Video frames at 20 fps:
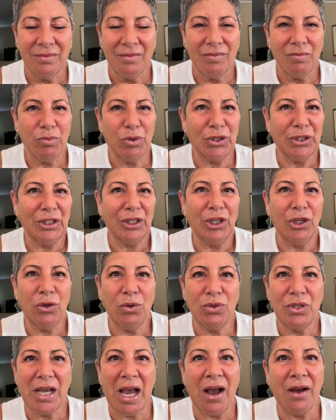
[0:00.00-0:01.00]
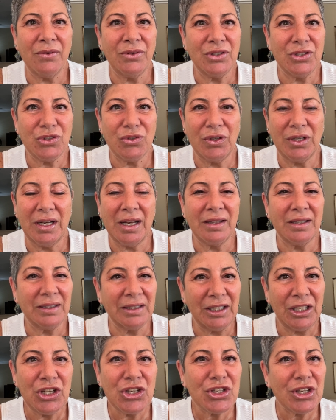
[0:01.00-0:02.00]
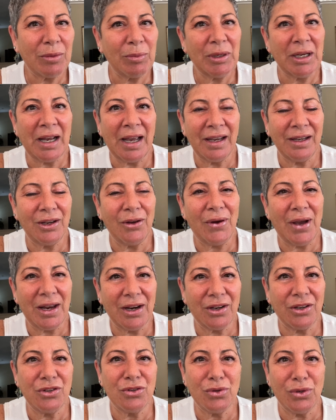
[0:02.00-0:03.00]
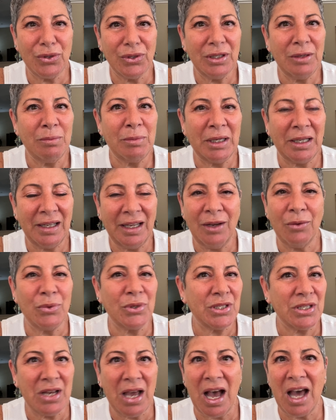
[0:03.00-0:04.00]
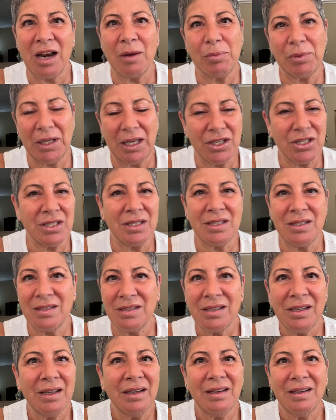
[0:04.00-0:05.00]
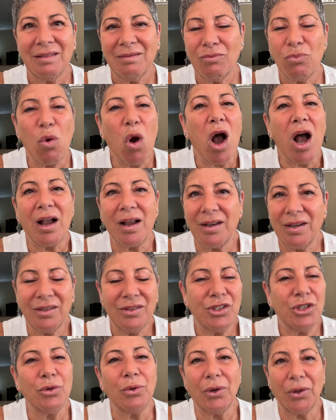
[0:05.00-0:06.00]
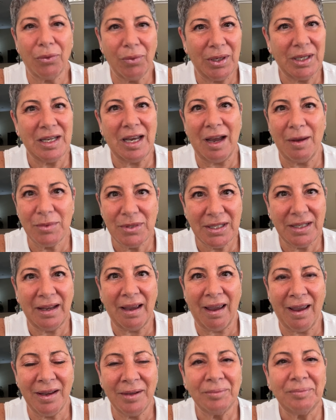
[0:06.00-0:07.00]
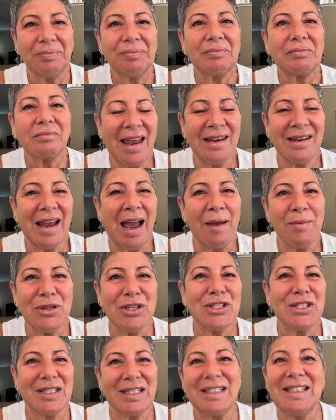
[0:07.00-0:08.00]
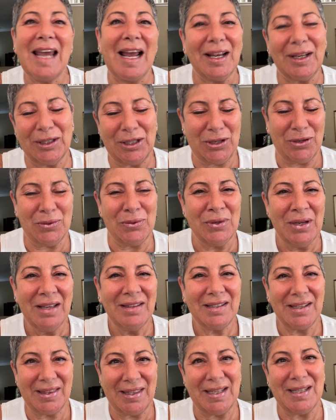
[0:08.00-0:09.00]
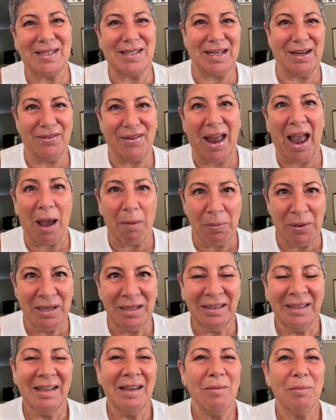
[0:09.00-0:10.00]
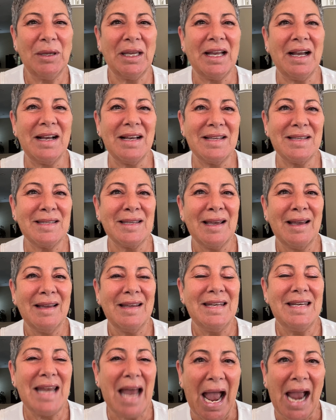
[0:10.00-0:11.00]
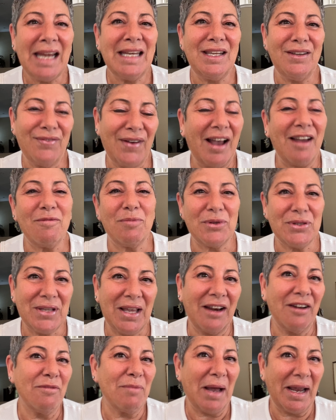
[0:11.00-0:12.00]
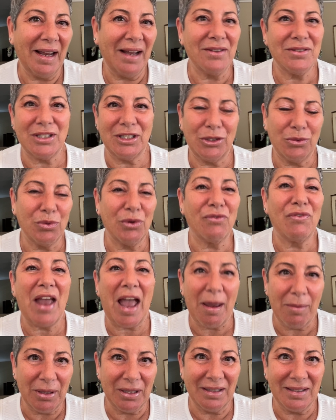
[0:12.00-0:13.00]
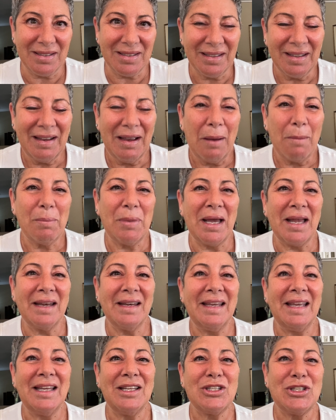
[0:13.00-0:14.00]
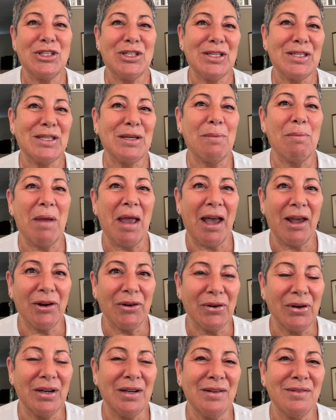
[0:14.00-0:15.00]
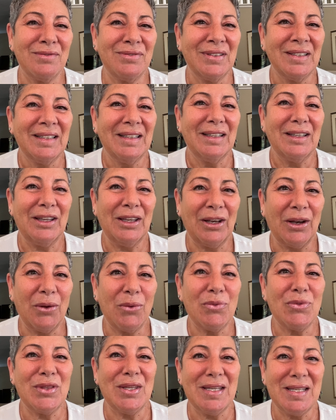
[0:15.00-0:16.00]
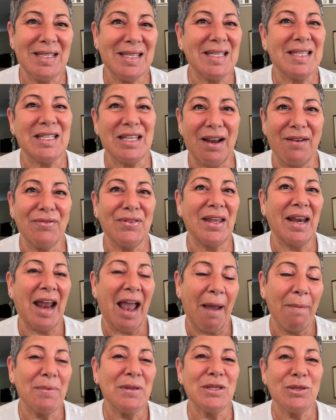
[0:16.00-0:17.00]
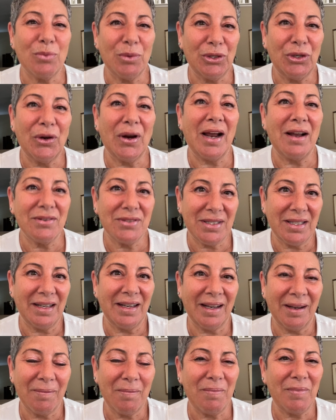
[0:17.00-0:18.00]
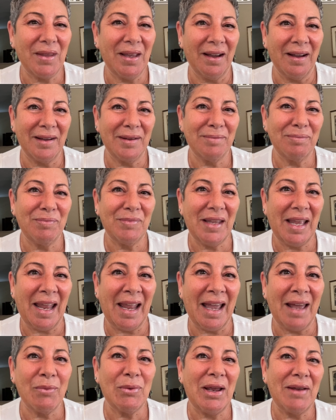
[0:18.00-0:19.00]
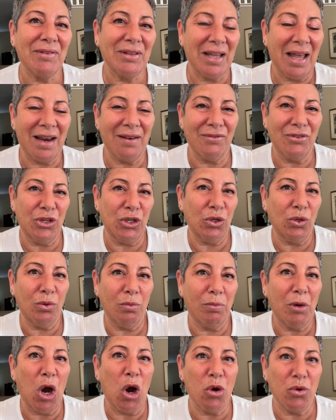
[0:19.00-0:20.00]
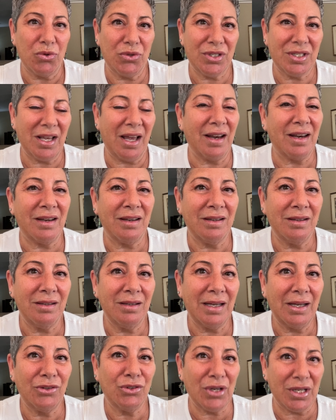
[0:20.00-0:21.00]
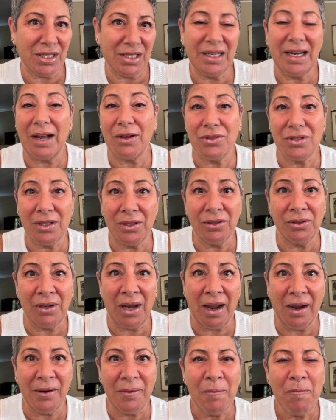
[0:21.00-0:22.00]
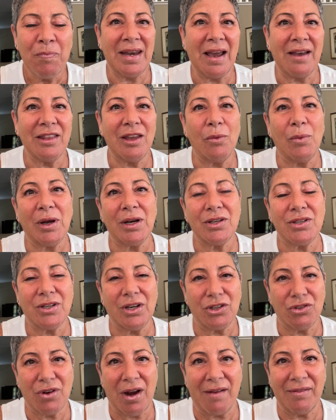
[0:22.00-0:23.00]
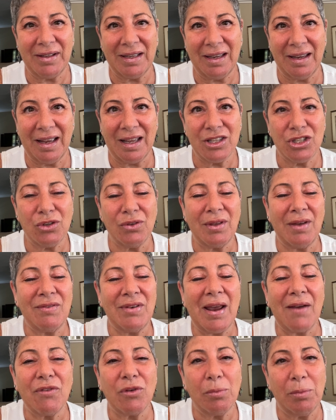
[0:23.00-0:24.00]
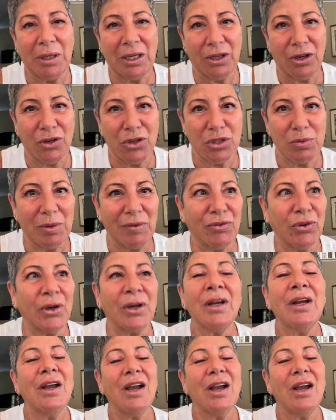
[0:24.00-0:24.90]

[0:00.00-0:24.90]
Pulling you down the street on the leash. I mean, I know how to control them, but it was not a pleasant walk two or three times a day. And I'm just telling you the things that have happened because ninety-five percent of my house sits were fabulous. But it's just a matter of, you know, this is stuff that happens when you're house sitting. Um, and we have a lot of new hosts on Trusted House Sitter now. Now they want to start traveling again. So they've never been a host before.